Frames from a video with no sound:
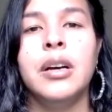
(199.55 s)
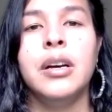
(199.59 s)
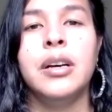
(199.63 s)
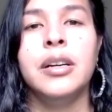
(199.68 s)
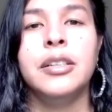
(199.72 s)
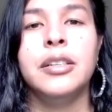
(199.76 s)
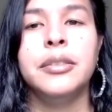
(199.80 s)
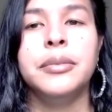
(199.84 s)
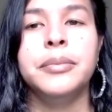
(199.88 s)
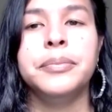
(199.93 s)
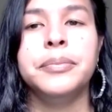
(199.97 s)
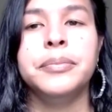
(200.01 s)

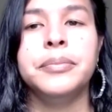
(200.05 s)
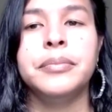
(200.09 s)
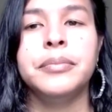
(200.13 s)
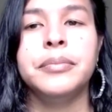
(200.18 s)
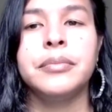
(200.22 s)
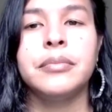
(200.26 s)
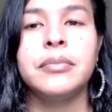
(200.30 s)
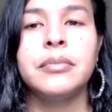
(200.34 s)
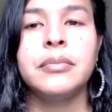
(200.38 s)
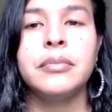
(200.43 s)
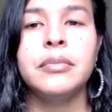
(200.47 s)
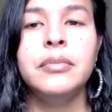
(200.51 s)
Um,
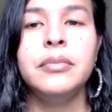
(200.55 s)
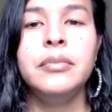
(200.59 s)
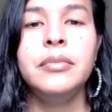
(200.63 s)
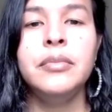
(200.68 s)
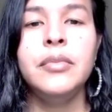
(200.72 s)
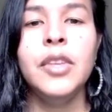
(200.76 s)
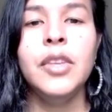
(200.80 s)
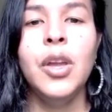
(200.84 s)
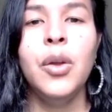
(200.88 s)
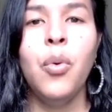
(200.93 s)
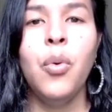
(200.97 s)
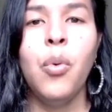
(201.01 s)

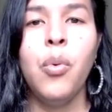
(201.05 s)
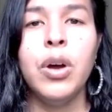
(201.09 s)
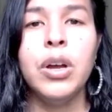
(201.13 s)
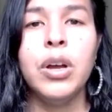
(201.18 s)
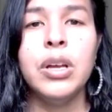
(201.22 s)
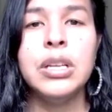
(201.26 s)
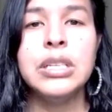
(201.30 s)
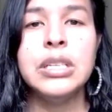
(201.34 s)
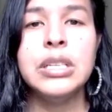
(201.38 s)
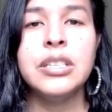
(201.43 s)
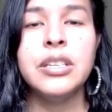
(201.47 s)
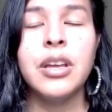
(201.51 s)

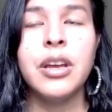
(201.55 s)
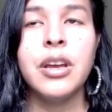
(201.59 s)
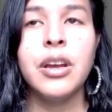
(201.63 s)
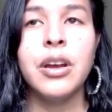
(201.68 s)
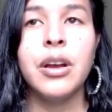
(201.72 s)
was